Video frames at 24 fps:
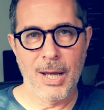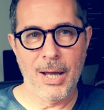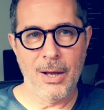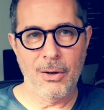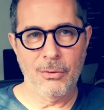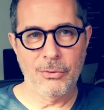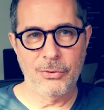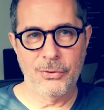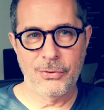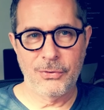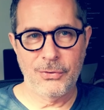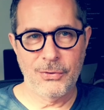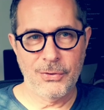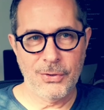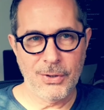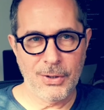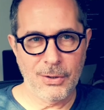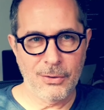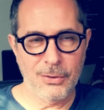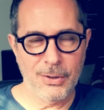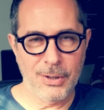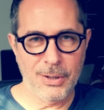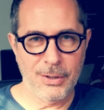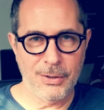how
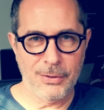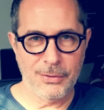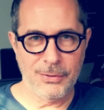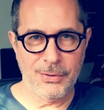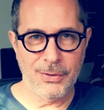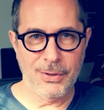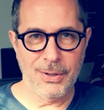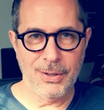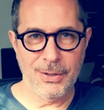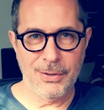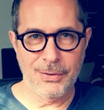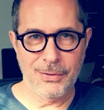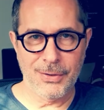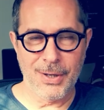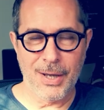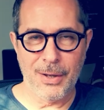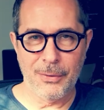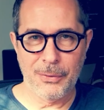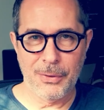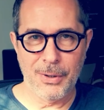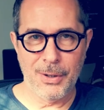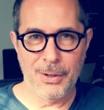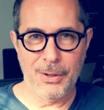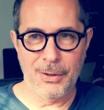serious it is
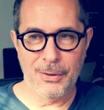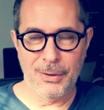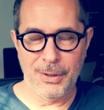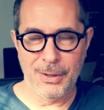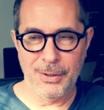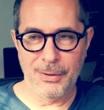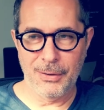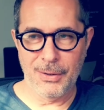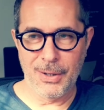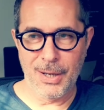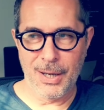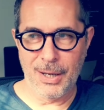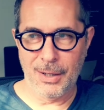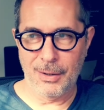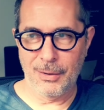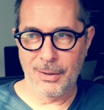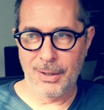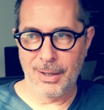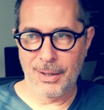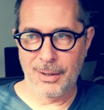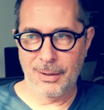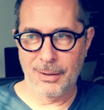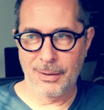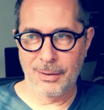out there, in
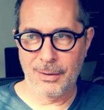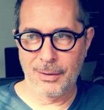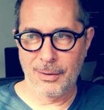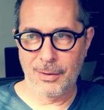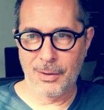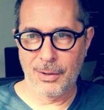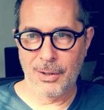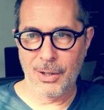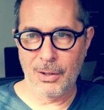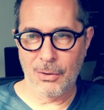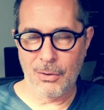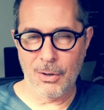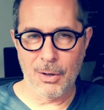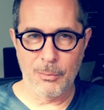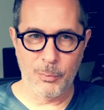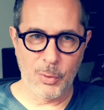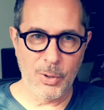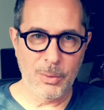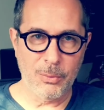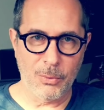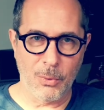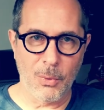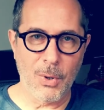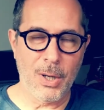that there are
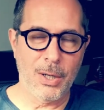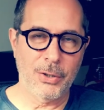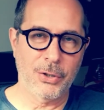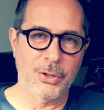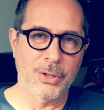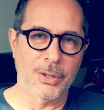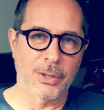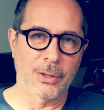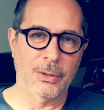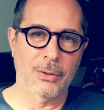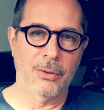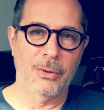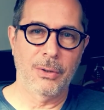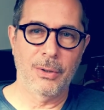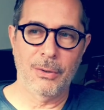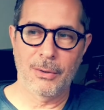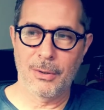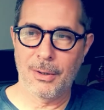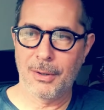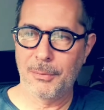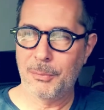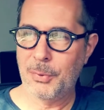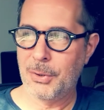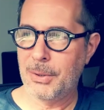people watching,
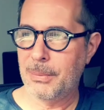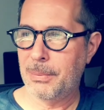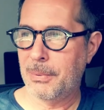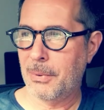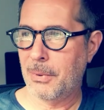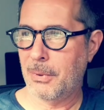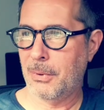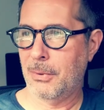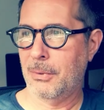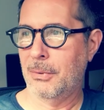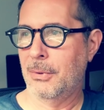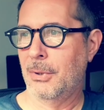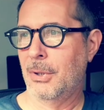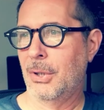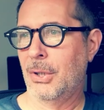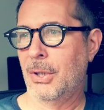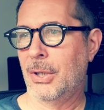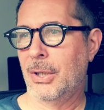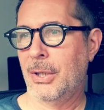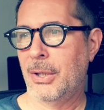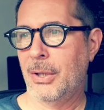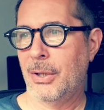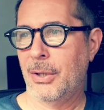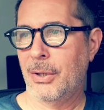there are people
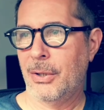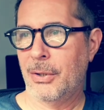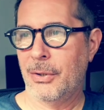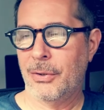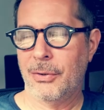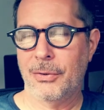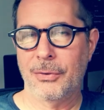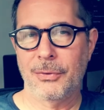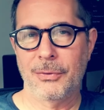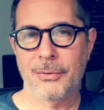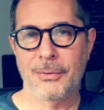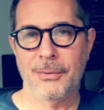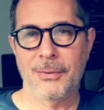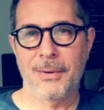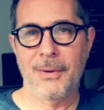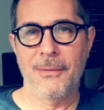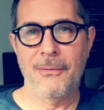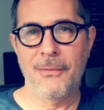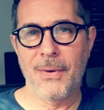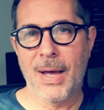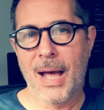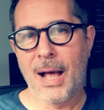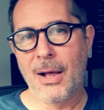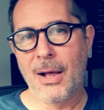
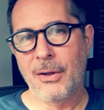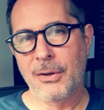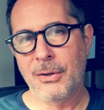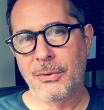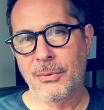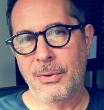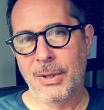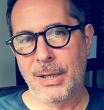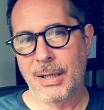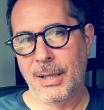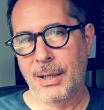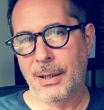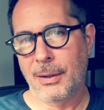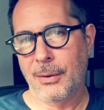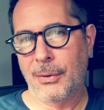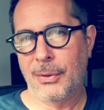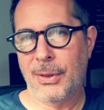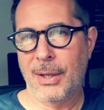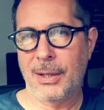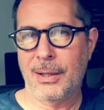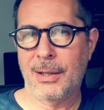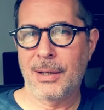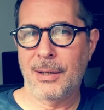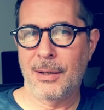evaluating,
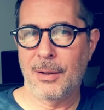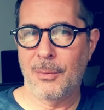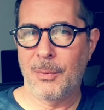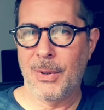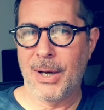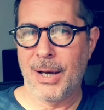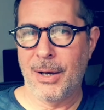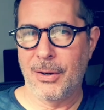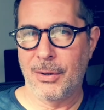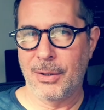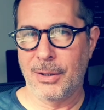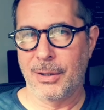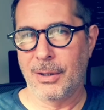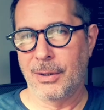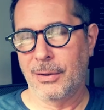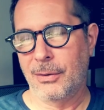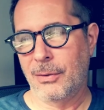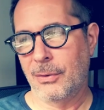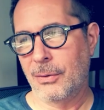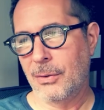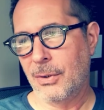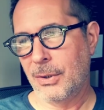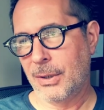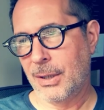thinking about
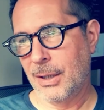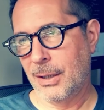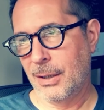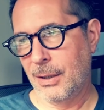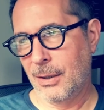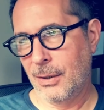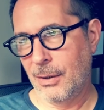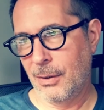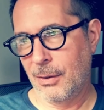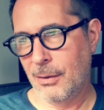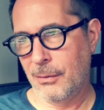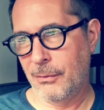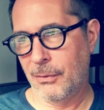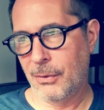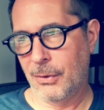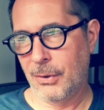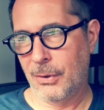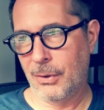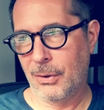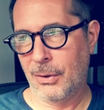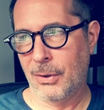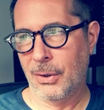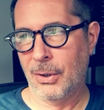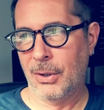it, looking it
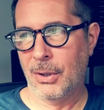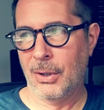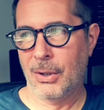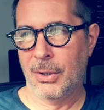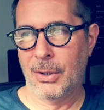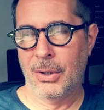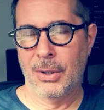over,